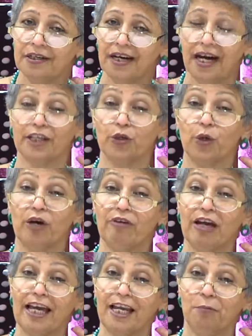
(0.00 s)
Are you
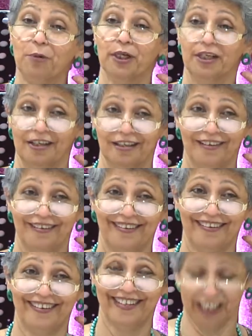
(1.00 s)
available?
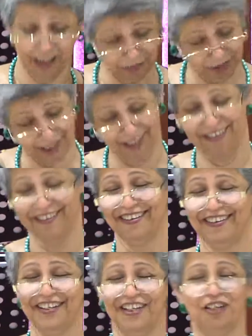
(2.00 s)
Amen. Amen.
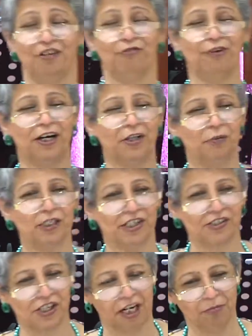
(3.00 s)
Father, we
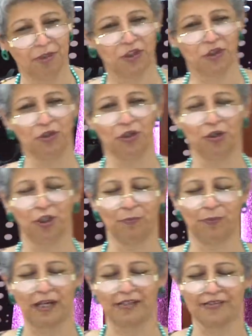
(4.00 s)
just come into your holy
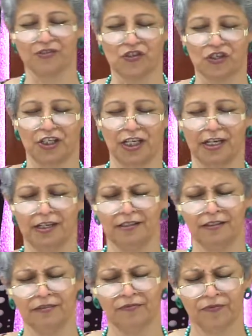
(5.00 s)
presence today.
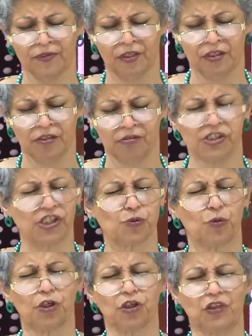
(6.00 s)
We just
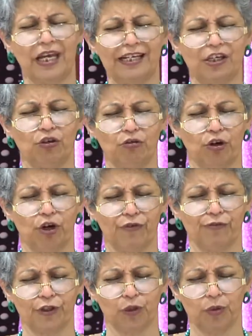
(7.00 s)
want to thank you, Lord,
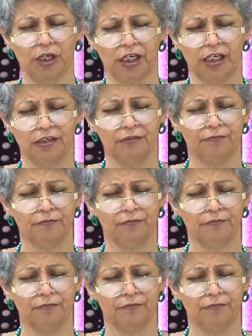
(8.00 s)
for the word.